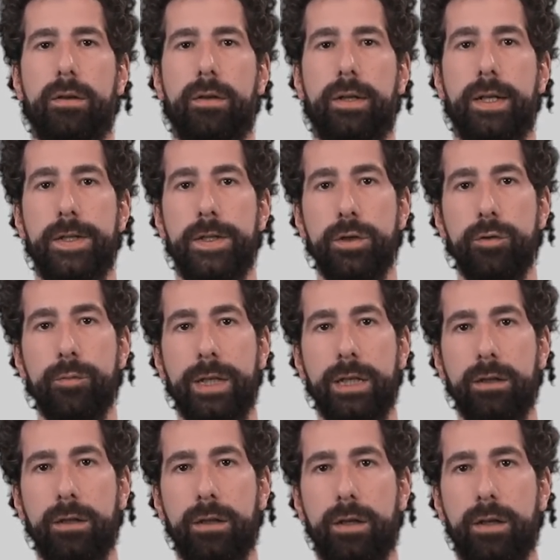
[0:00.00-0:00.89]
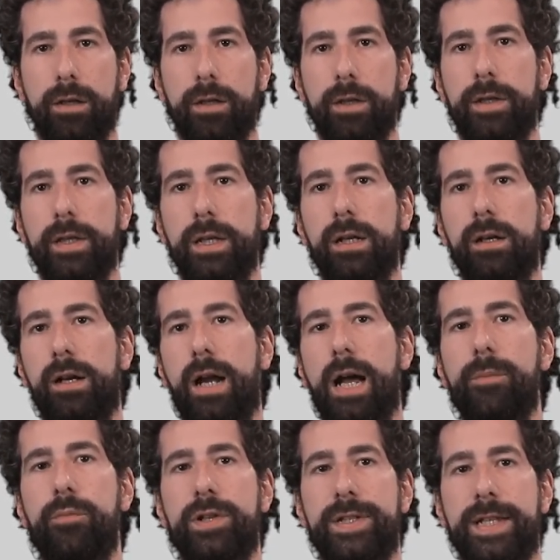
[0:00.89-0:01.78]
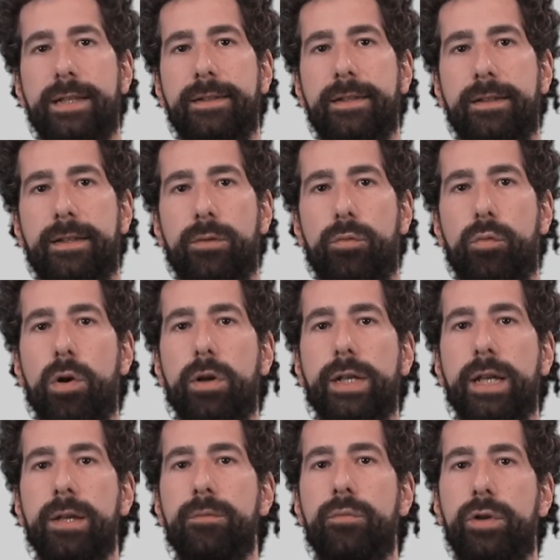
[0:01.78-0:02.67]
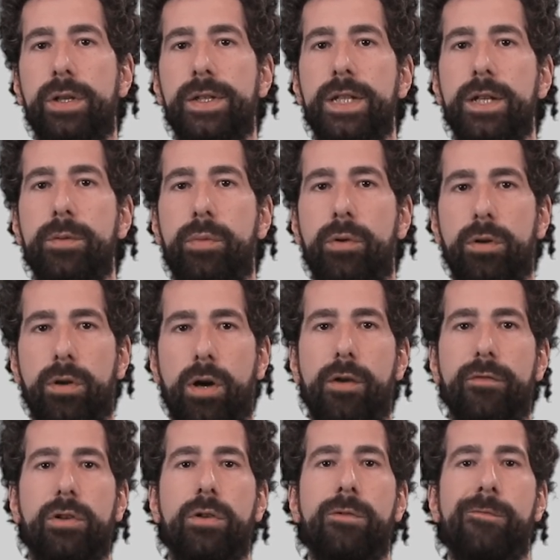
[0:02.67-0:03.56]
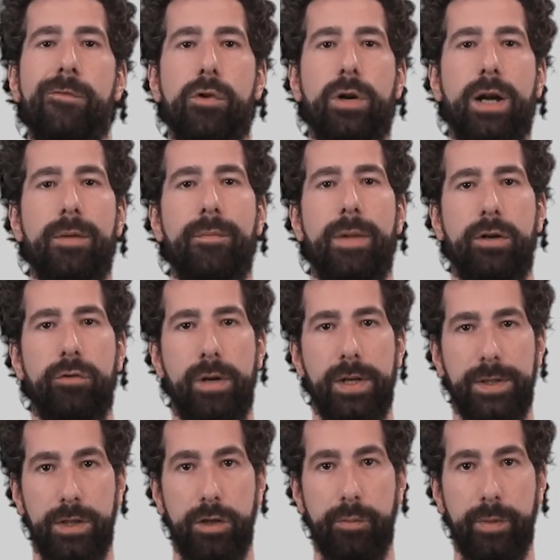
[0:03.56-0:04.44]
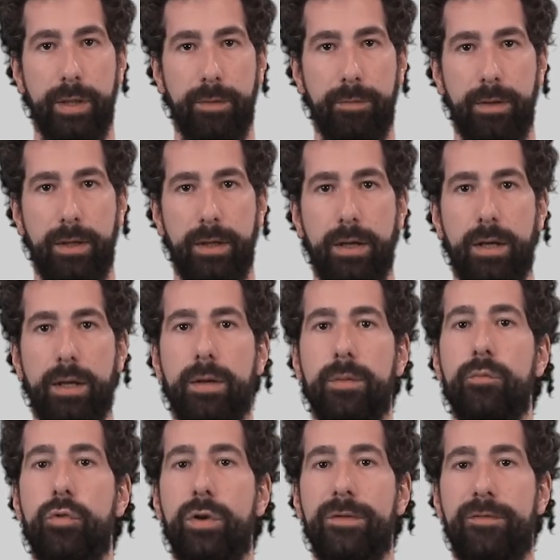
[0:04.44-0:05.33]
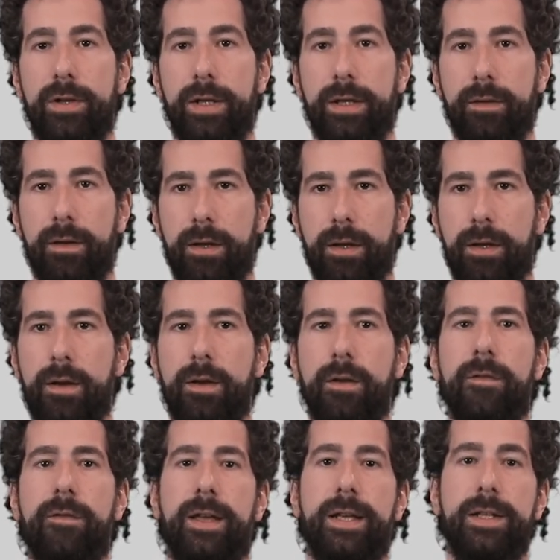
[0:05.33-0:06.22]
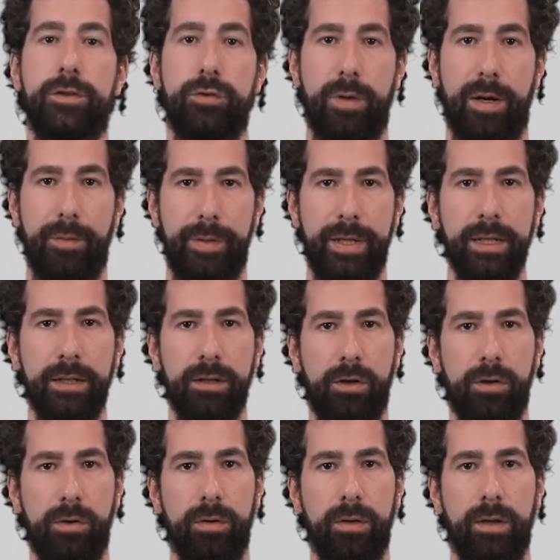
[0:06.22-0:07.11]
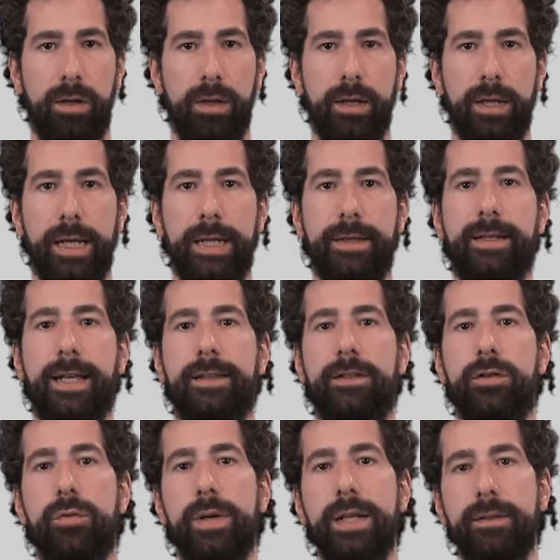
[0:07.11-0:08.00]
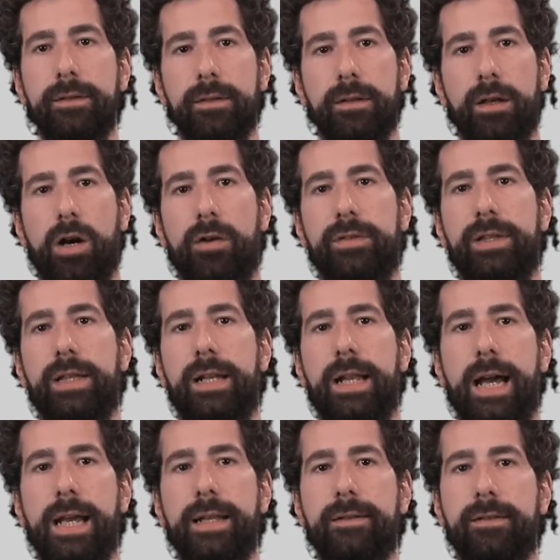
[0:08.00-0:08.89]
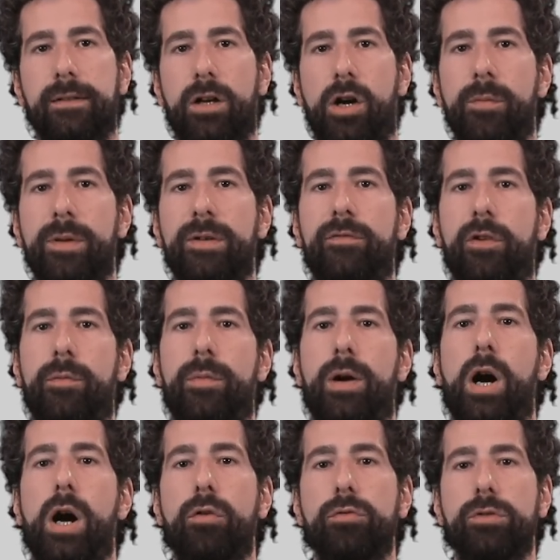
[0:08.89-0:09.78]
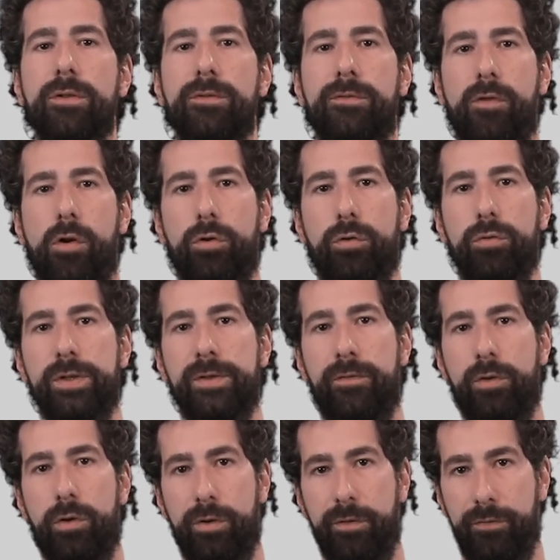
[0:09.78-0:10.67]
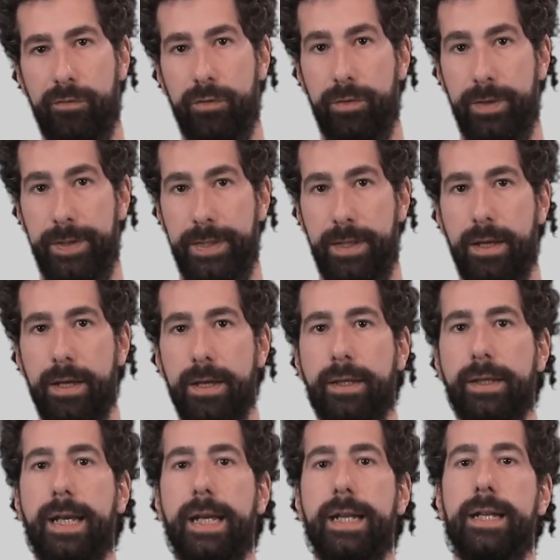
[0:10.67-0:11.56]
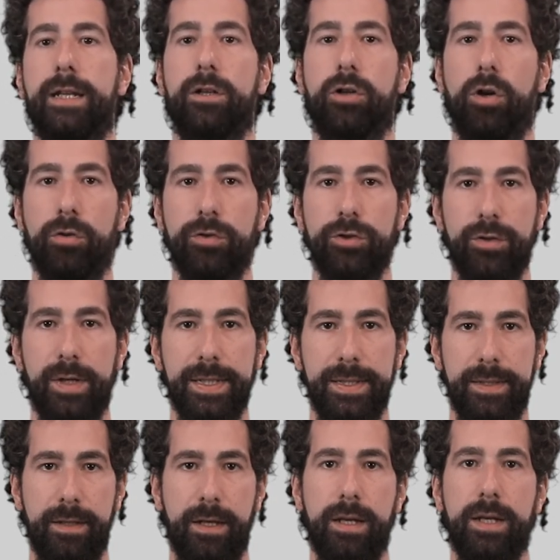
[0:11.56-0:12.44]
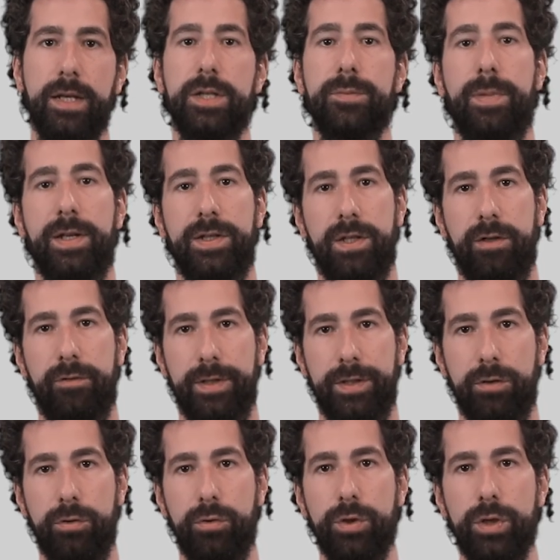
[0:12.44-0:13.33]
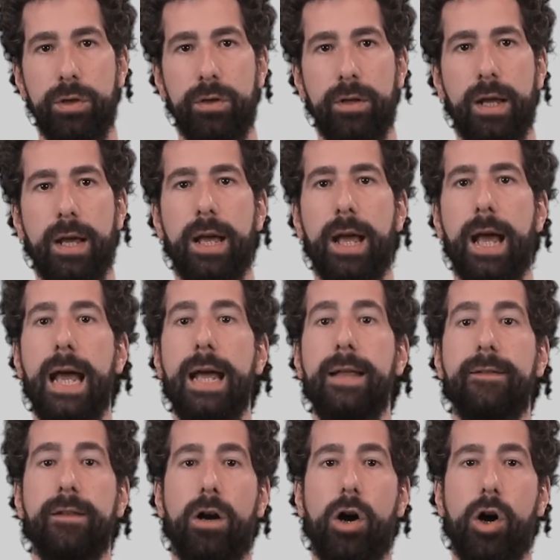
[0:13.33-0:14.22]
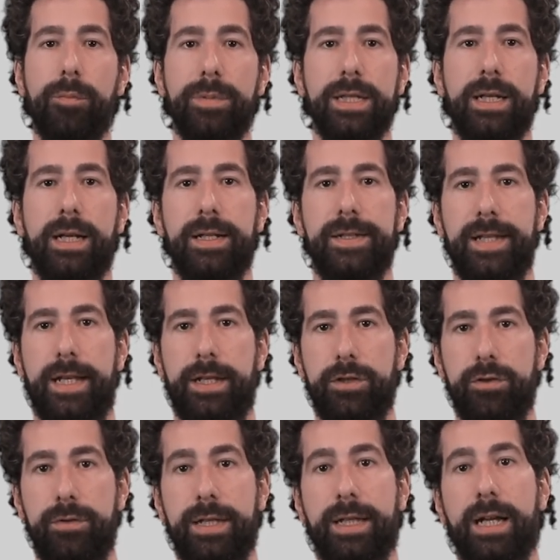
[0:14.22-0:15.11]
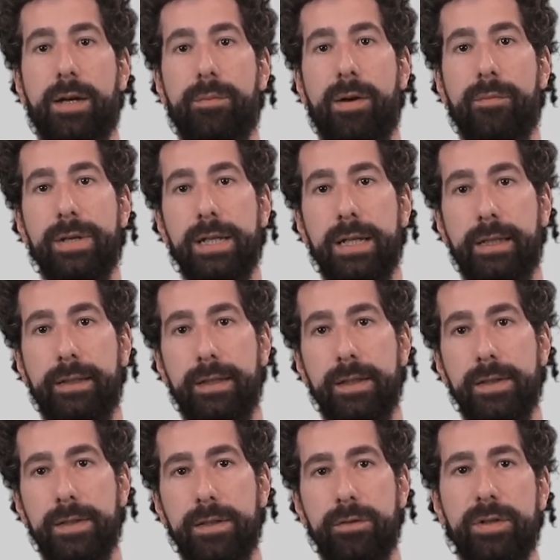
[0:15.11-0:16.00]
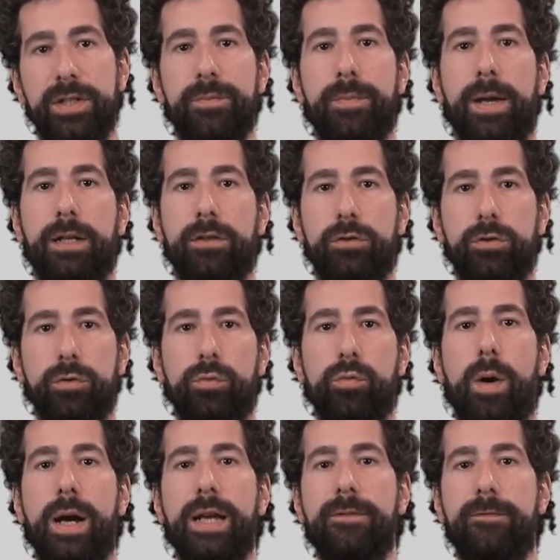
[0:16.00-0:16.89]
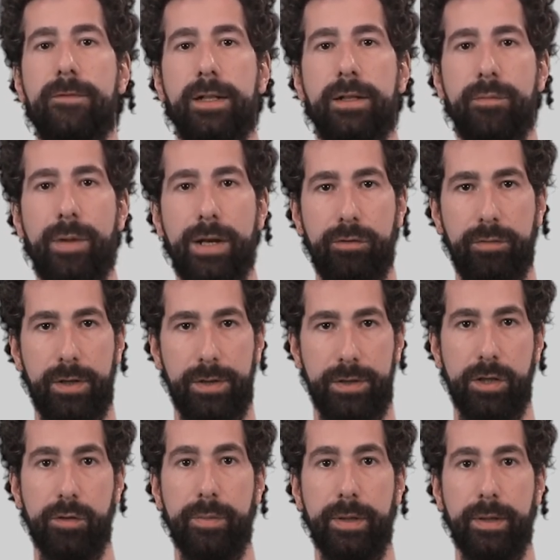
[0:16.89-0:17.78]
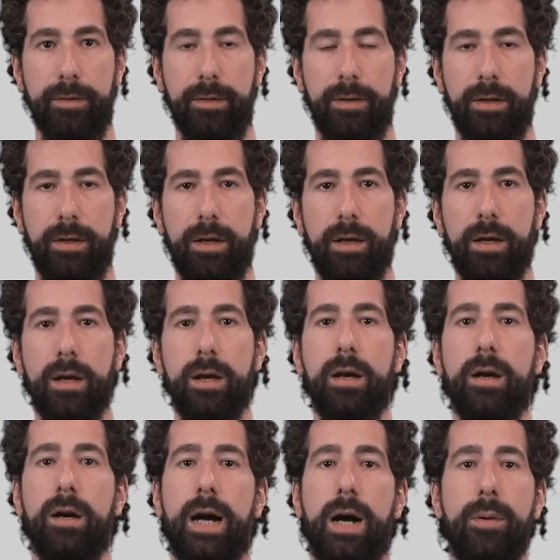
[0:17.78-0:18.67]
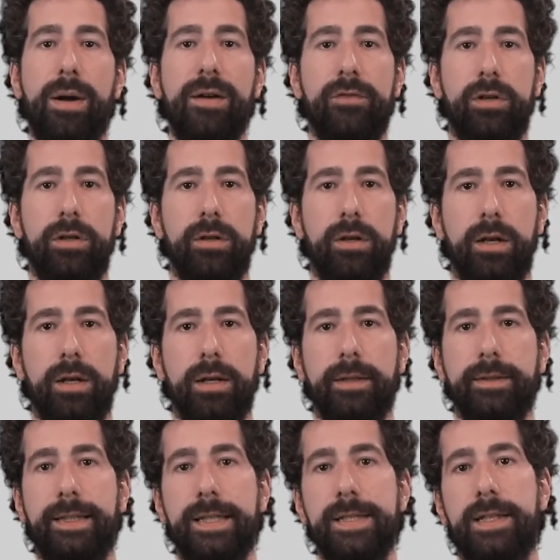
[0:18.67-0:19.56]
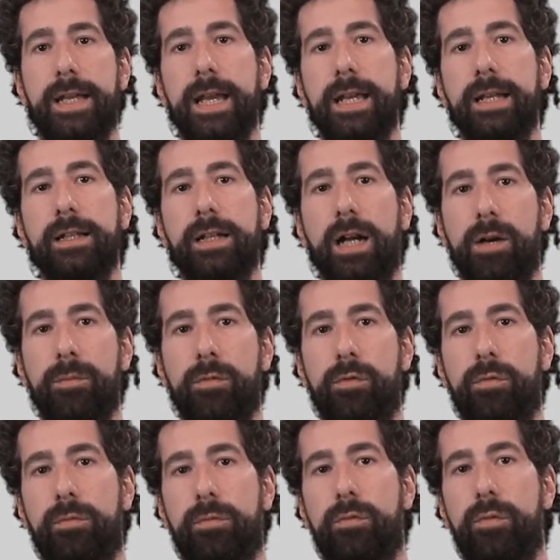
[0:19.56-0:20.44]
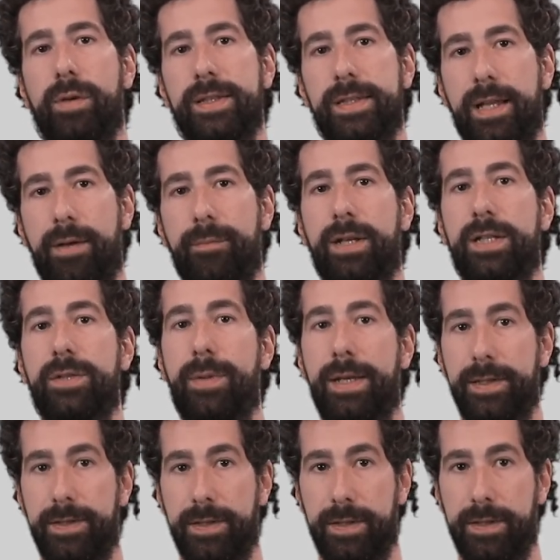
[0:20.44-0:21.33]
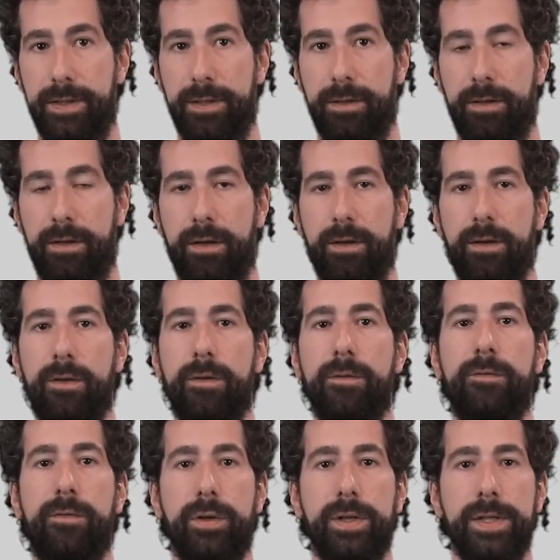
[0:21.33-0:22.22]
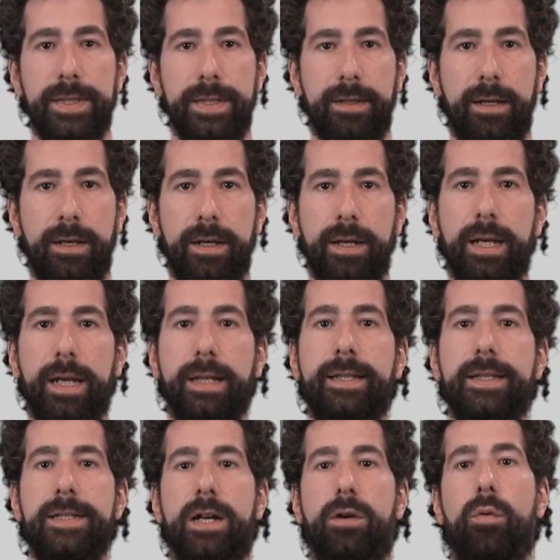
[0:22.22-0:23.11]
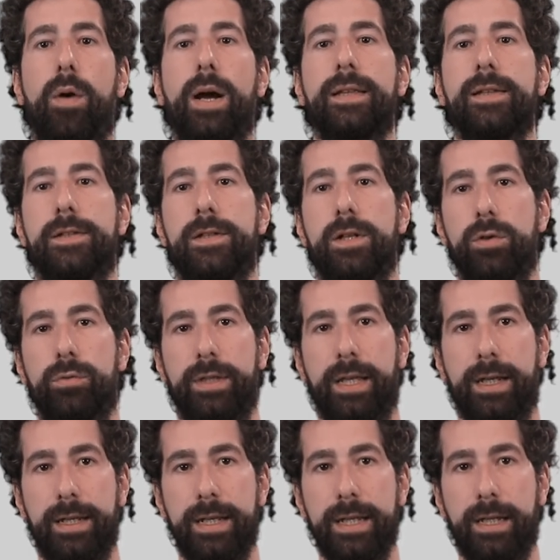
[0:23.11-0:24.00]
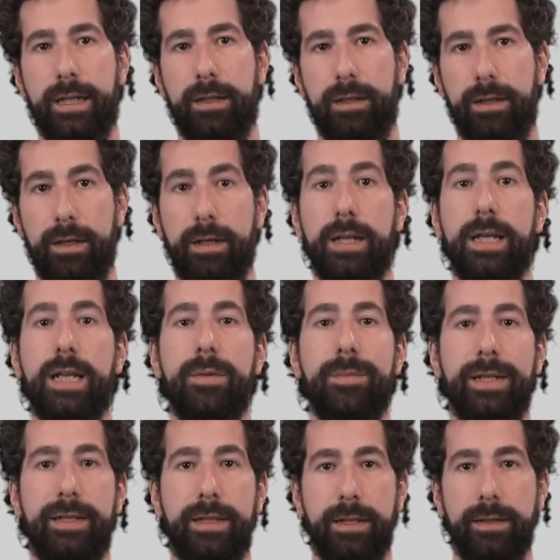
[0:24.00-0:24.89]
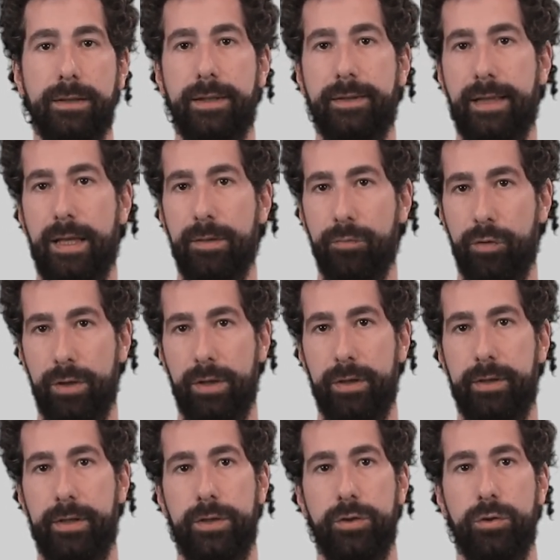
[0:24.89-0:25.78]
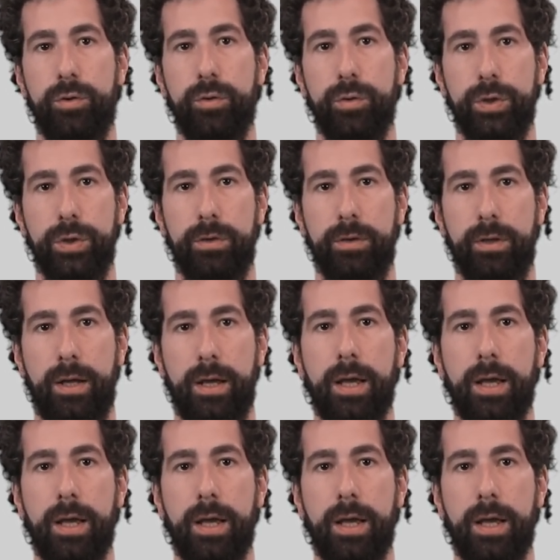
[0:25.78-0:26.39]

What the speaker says: Resuming, here I presented the working principle of confocal microscopy. Briefly, thanks to a pinhole, it gets rid of the light coming from autofocus fluorophores, gaining contrast, spatial resolution, and optical sectioning capabilities respect to wide field microscopy. However, this gain comes with some expenses. First, it is a quite slow technique, limiting the temporal resolution,